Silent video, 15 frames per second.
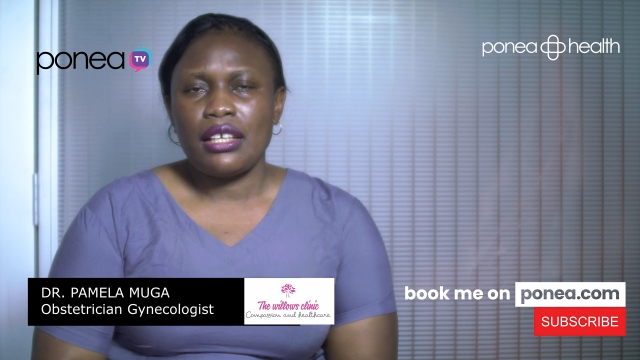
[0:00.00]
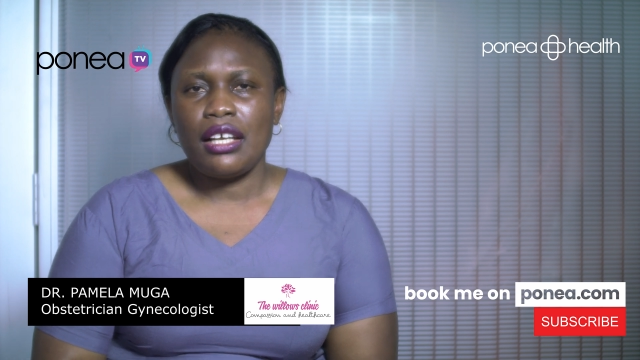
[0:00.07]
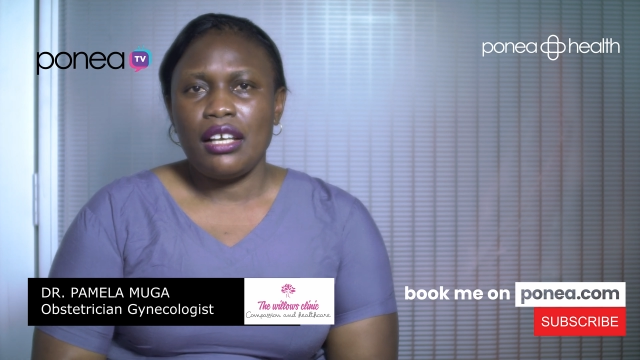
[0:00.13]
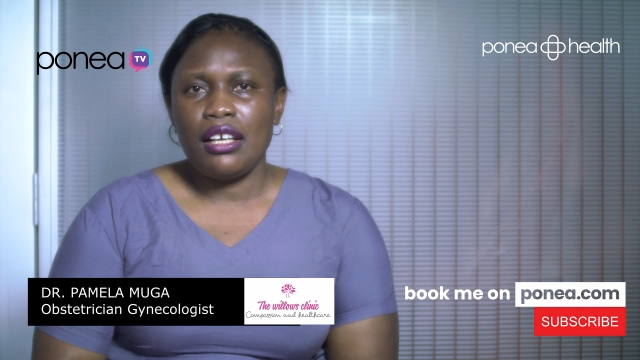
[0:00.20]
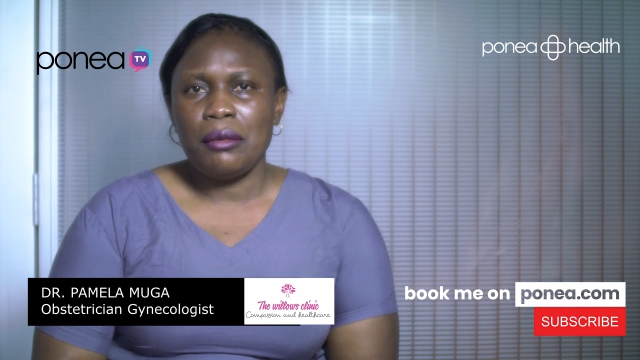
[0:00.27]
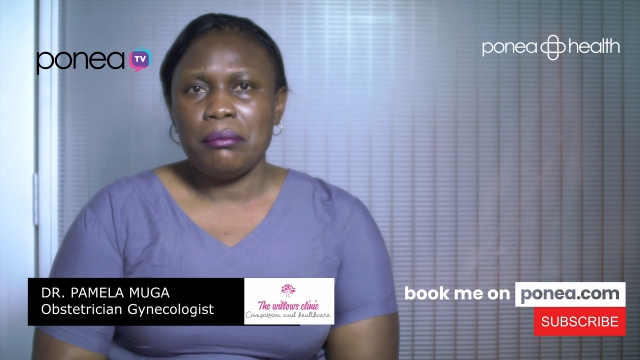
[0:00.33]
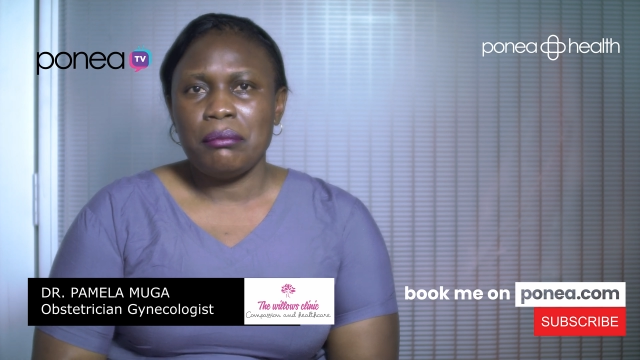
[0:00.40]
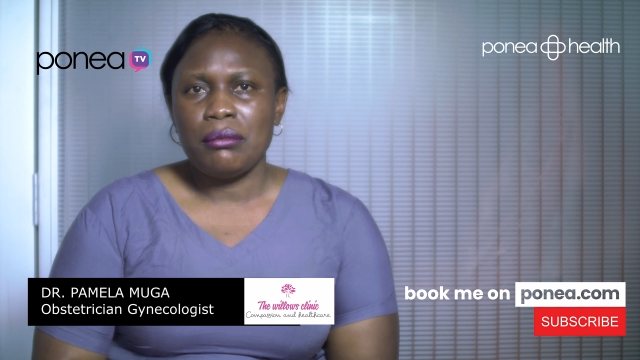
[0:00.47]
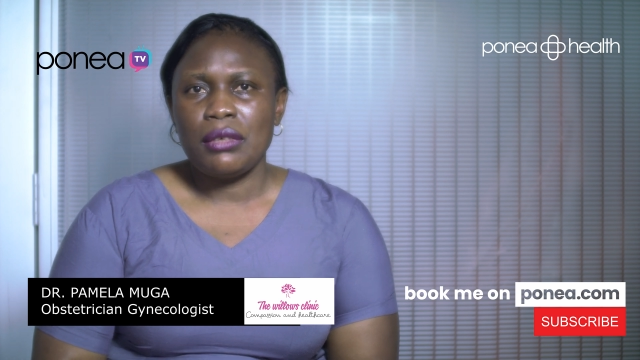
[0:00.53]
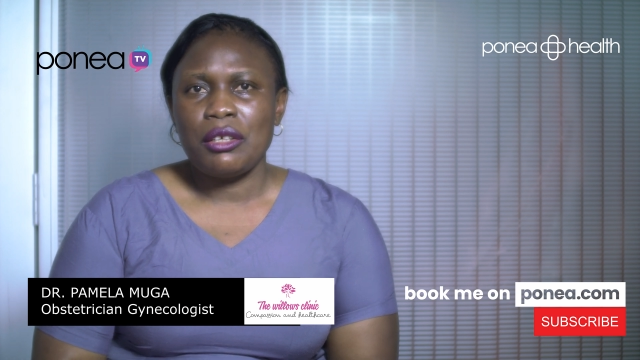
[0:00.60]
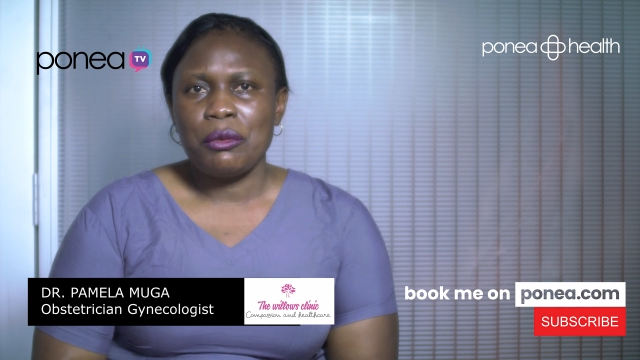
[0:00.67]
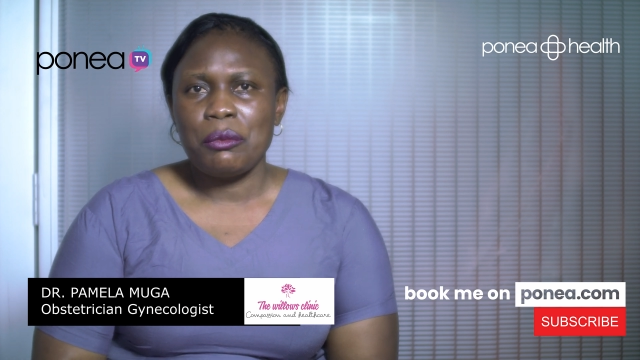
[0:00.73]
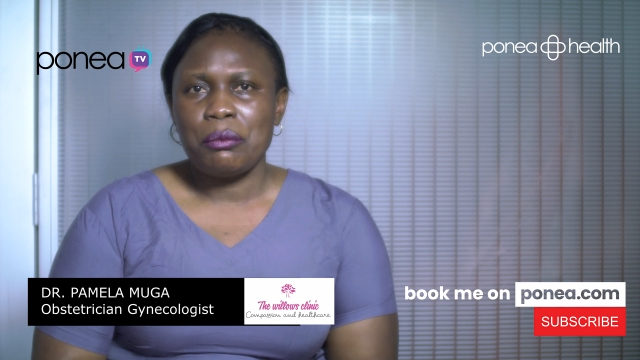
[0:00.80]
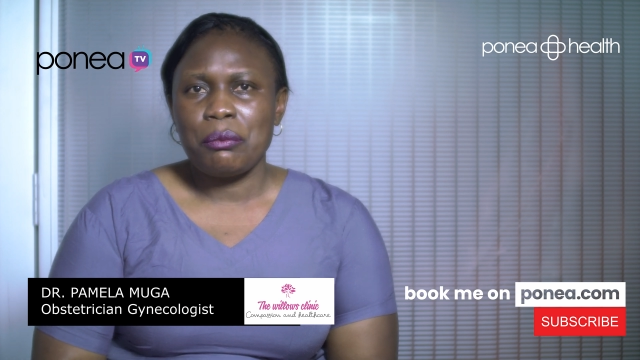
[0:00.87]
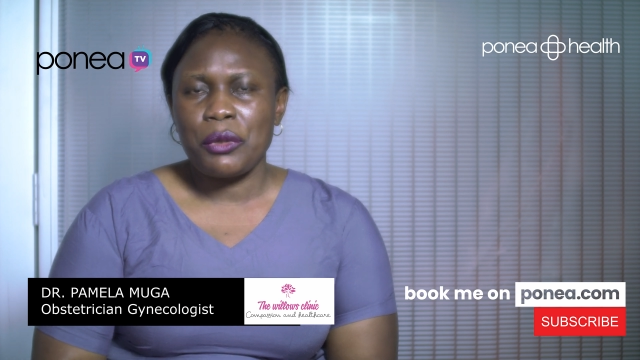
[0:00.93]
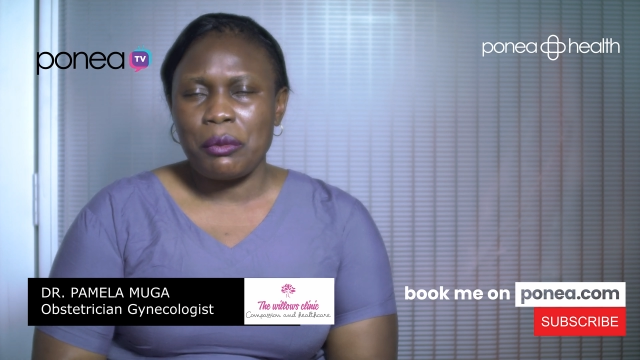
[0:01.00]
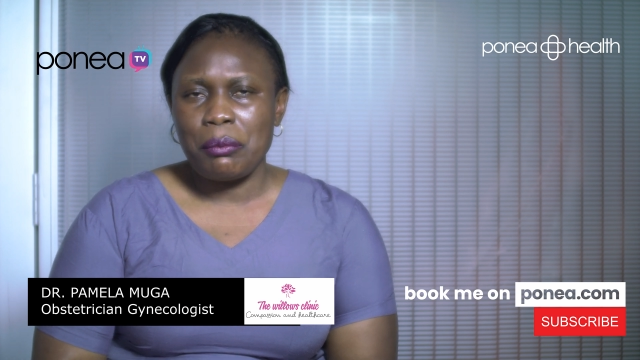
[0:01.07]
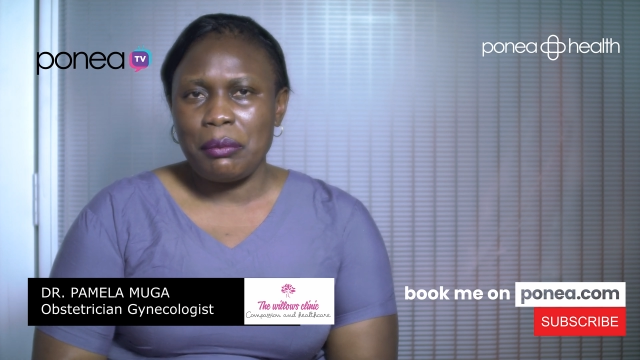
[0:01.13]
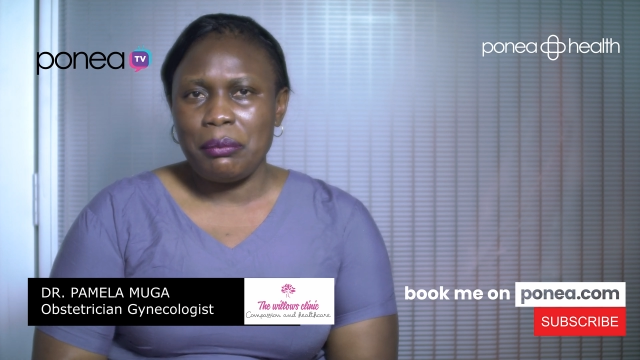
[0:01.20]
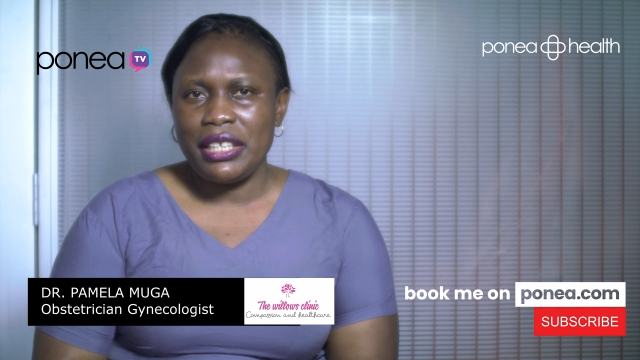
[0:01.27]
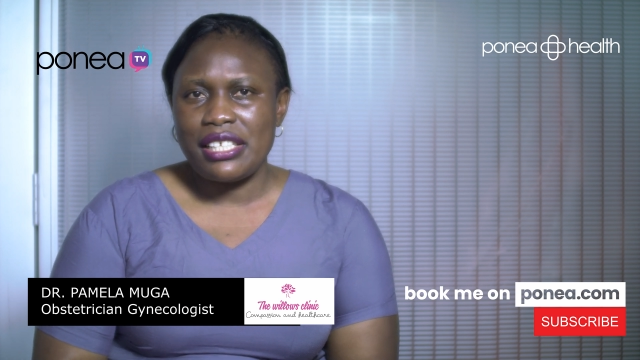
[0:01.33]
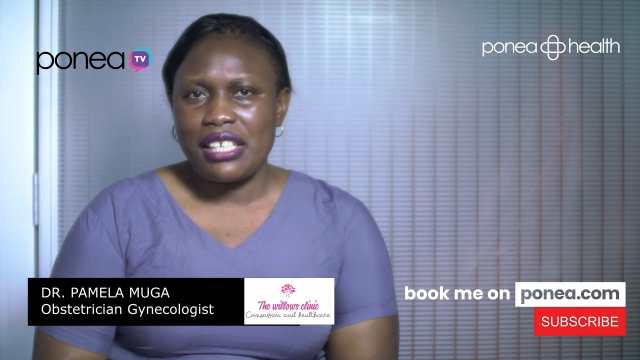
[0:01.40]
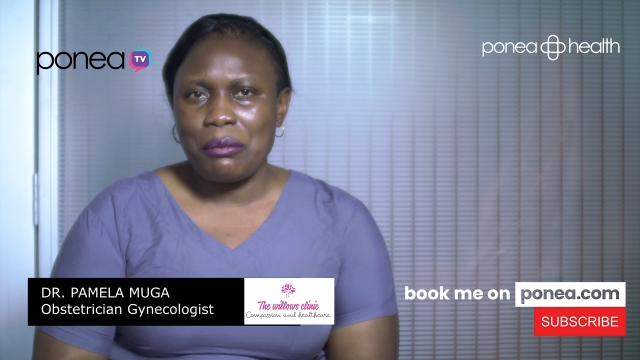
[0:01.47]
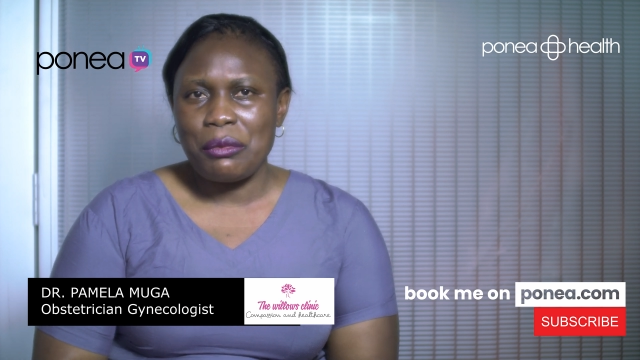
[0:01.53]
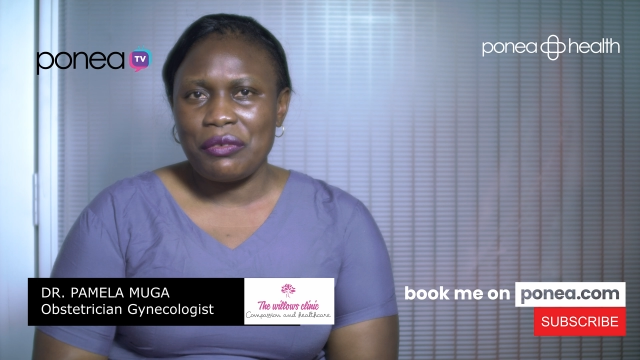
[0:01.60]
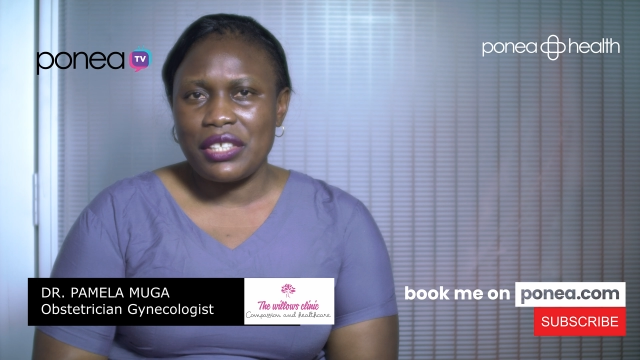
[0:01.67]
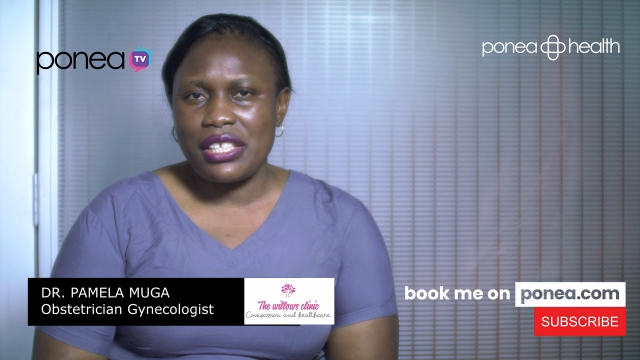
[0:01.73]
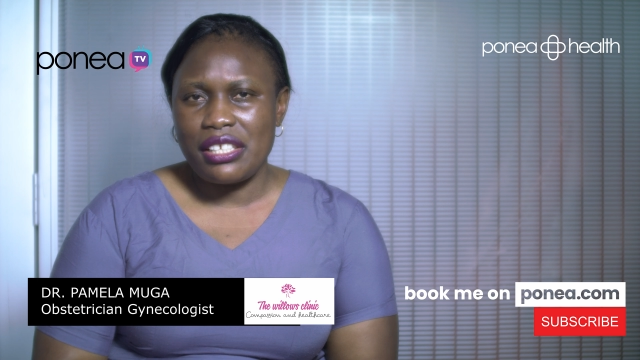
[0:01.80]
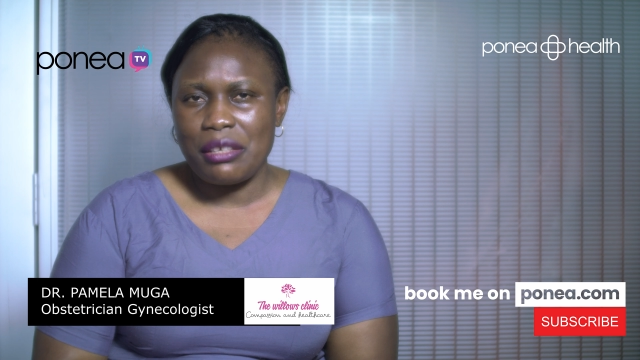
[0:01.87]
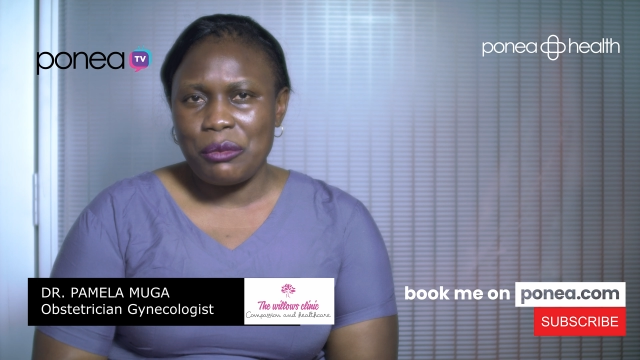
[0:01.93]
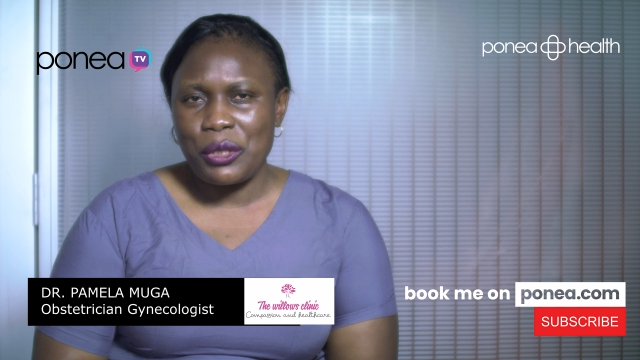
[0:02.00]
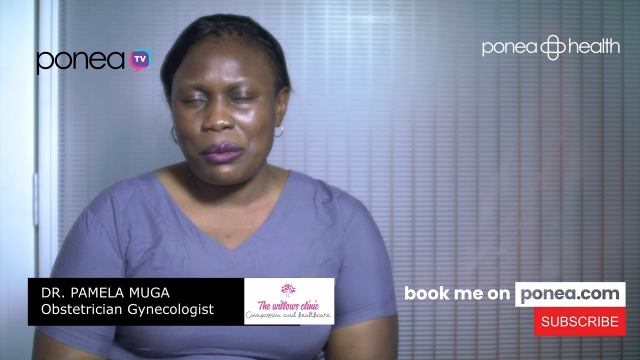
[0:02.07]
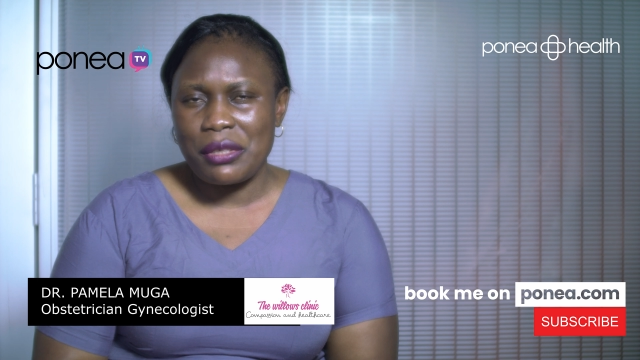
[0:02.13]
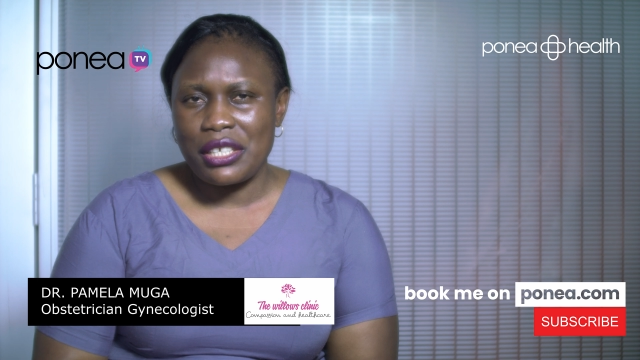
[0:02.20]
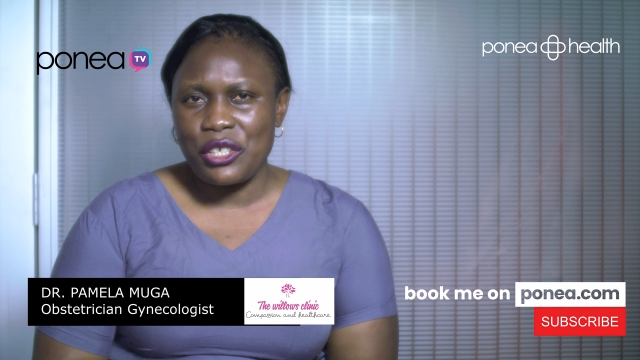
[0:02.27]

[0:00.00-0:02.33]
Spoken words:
Probably some of the symptoms